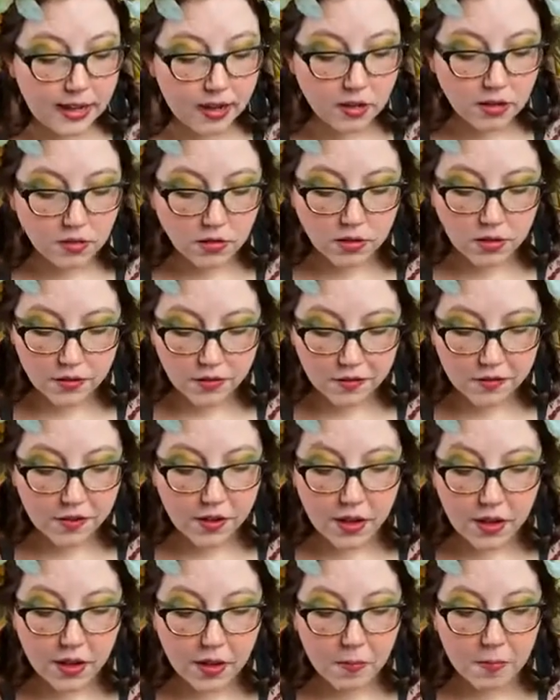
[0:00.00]
out
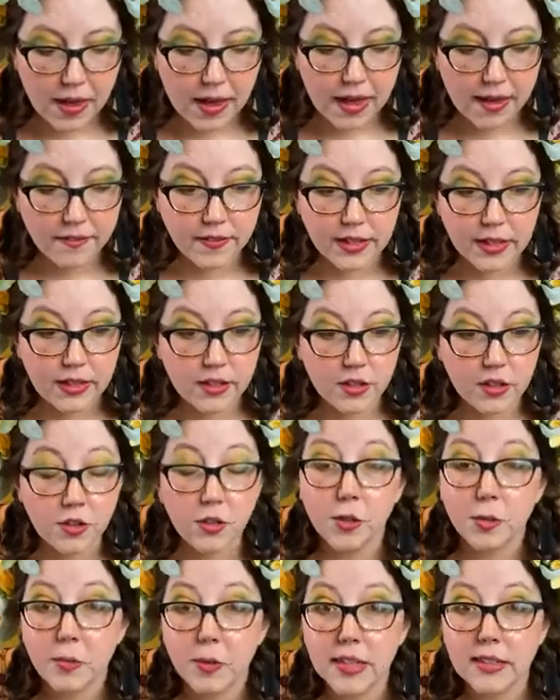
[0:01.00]
from having
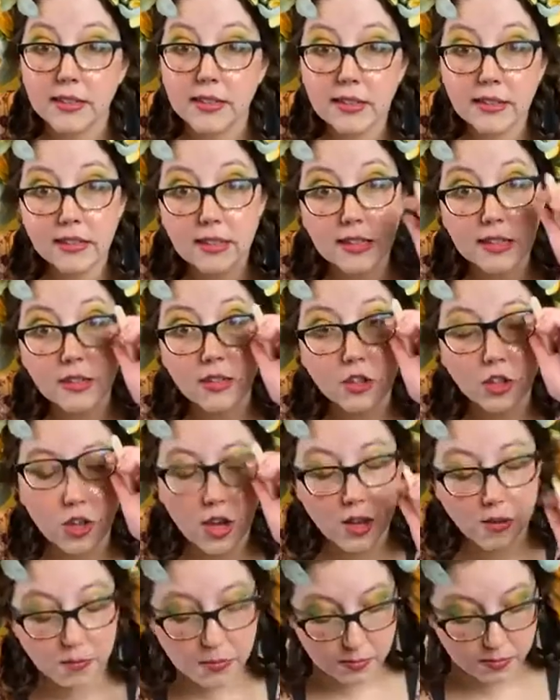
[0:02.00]
new pieces in the
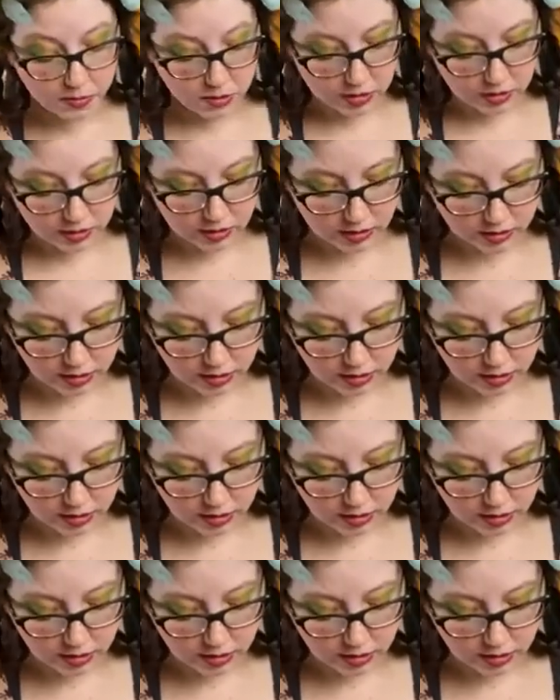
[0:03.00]
shop, just so